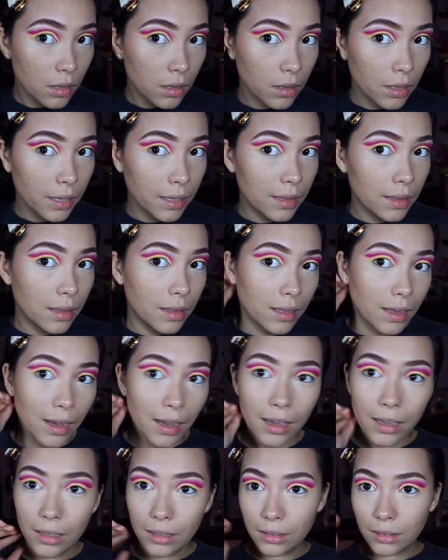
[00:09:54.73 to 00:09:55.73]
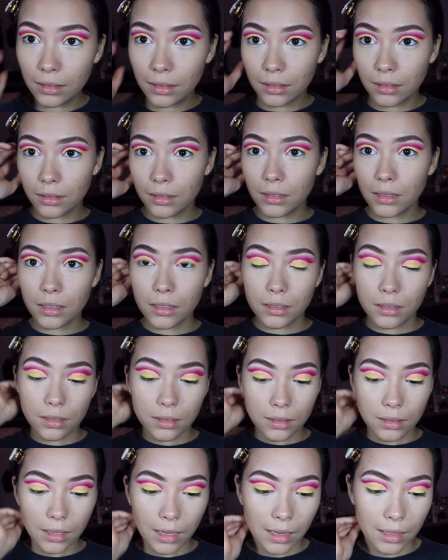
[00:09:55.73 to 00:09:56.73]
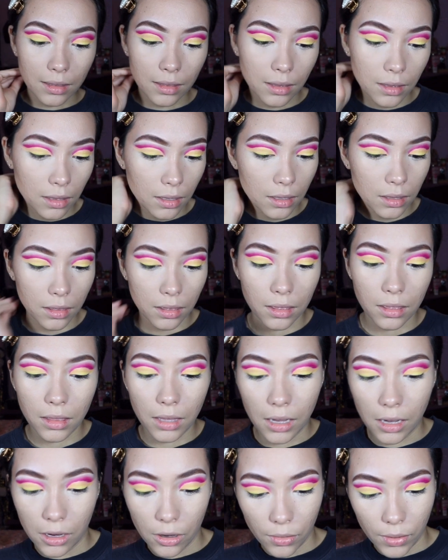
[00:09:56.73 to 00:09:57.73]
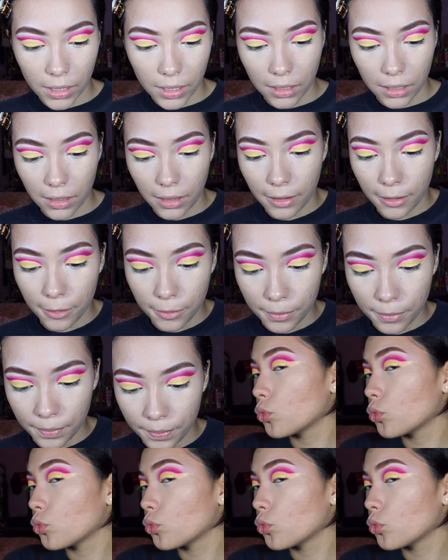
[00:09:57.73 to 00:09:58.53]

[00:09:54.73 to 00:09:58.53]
like that? Is that the thing right now?